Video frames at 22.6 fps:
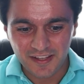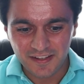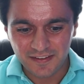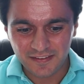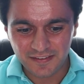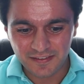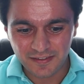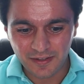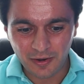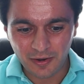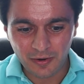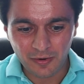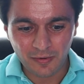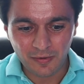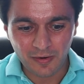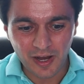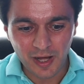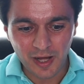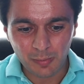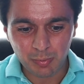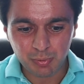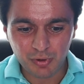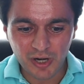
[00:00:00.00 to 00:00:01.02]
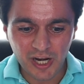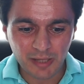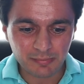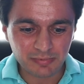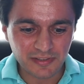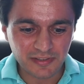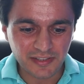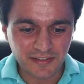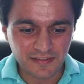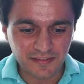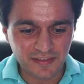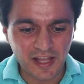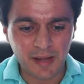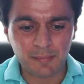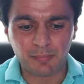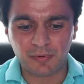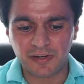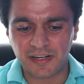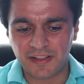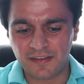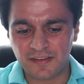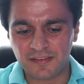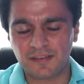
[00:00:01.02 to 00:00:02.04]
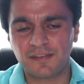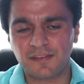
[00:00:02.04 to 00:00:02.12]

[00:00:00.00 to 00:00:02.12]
So I'll probably stop running this.